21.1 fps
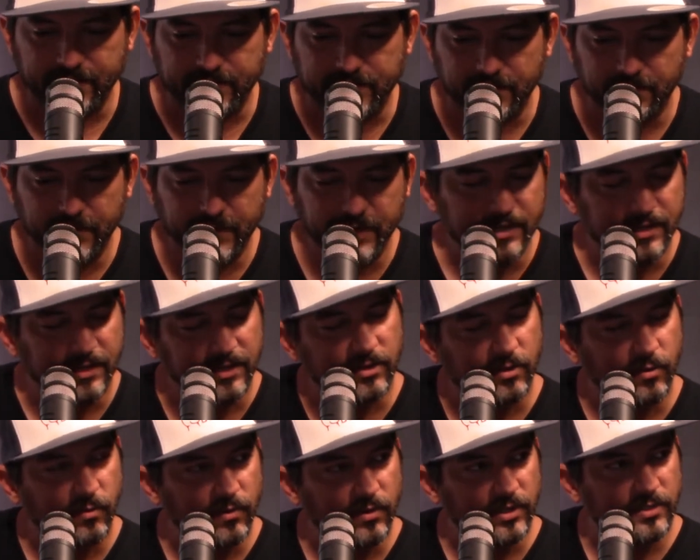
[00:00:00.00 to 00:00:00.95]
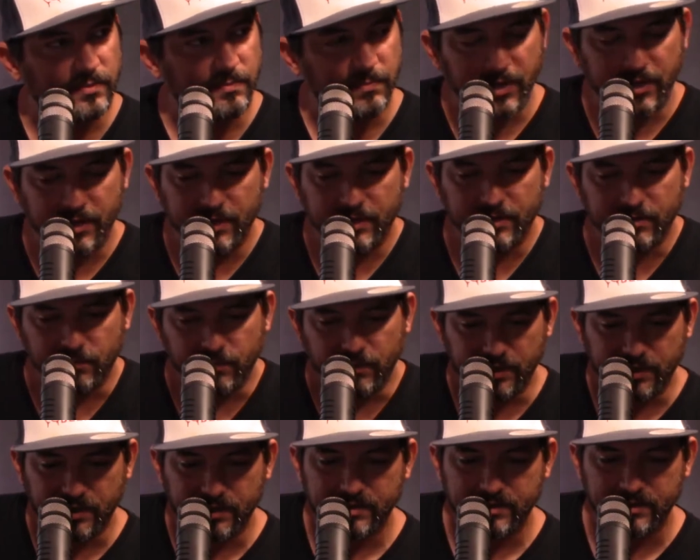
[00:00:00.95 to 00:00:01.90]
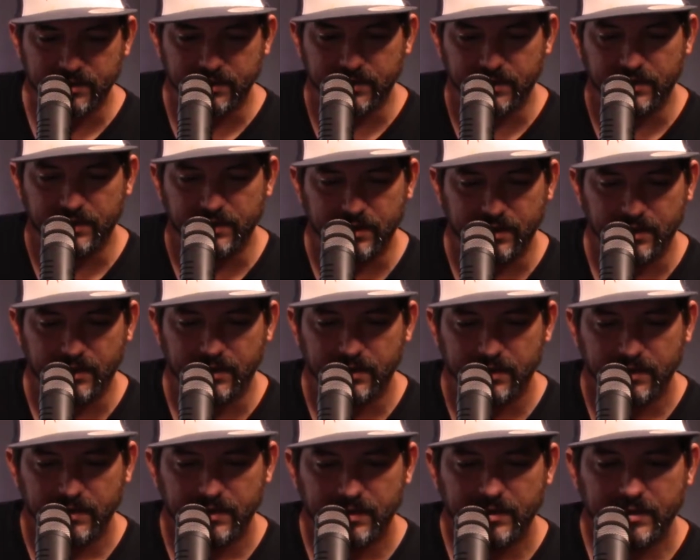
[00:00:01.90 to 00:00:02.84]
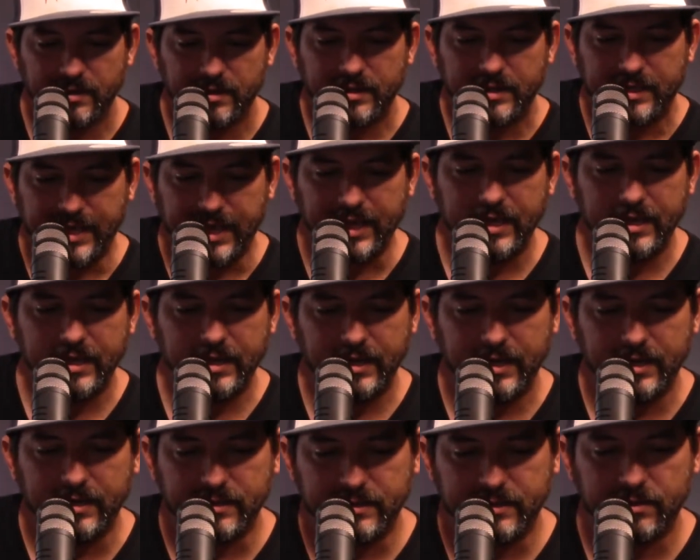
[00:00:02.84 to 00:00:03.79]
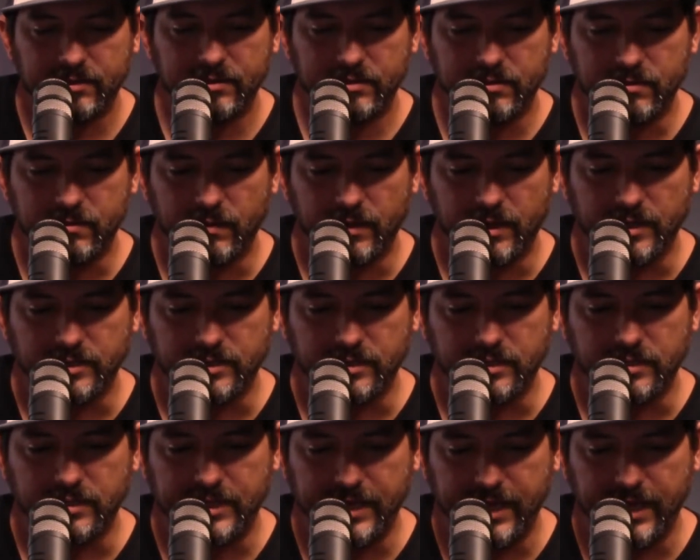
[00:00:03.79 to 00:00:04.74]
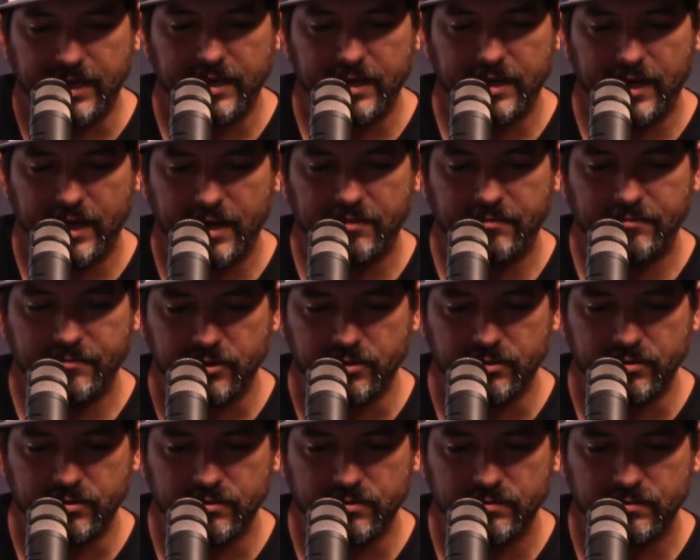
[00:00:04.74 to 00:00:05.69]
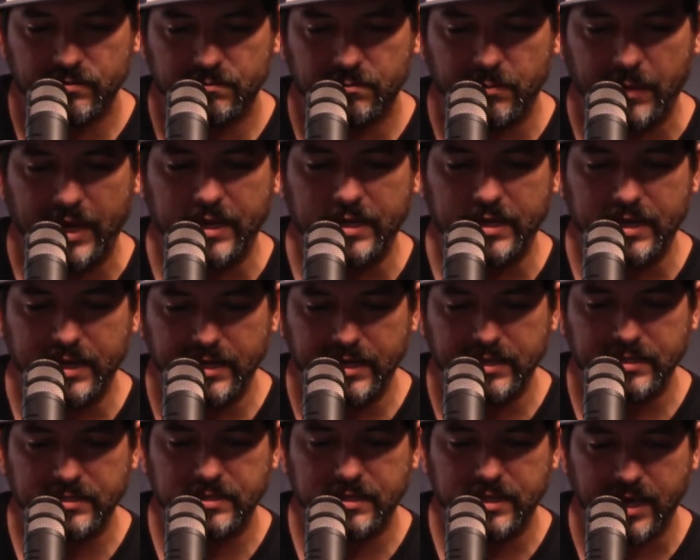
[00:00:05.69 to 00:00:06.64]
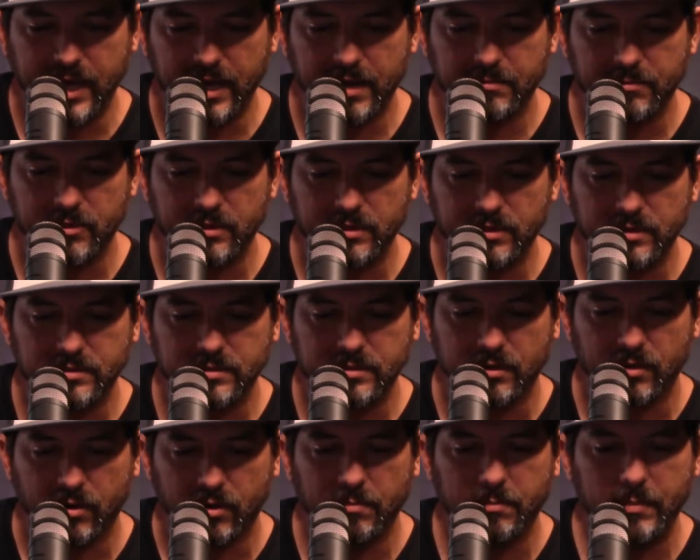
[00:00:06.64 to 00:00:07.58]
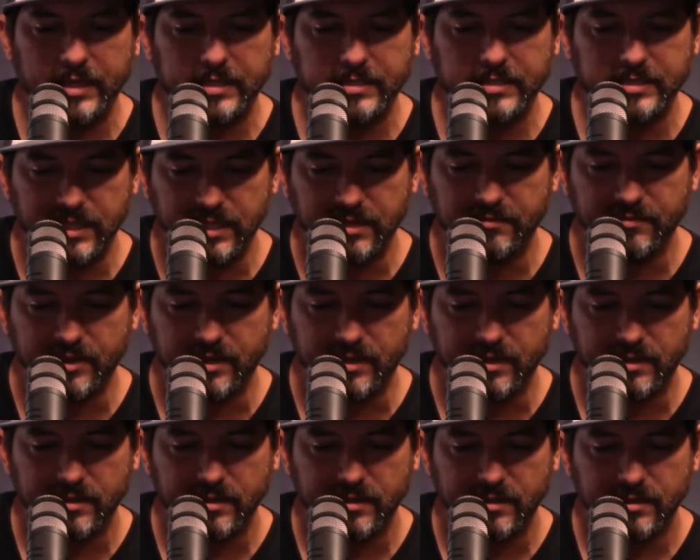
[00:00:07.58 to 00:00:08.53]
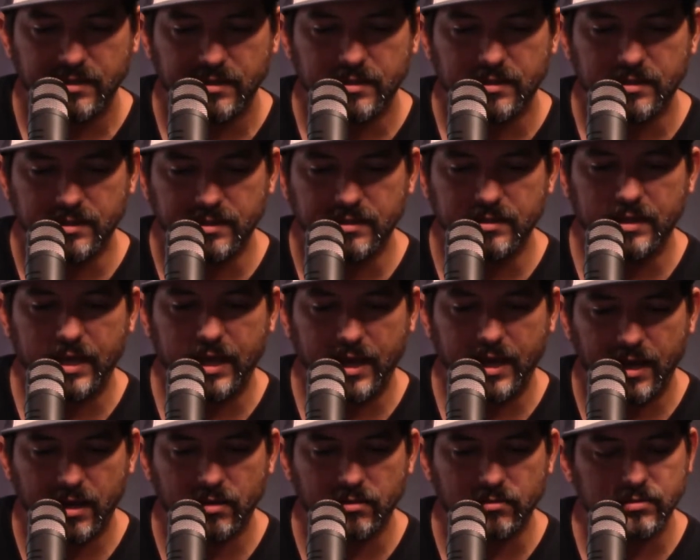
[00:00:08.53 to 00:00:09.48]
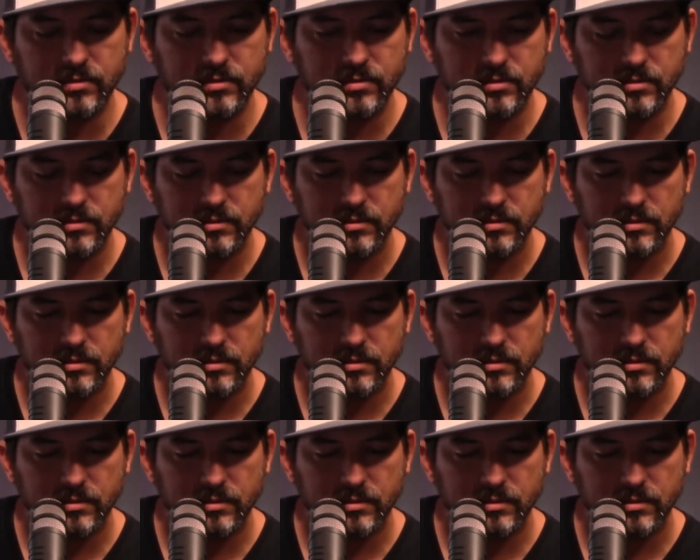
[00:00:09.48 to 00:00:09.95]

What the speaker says: somebody to correspond with. And third question: can I view my Nest cameras on my TV in the house?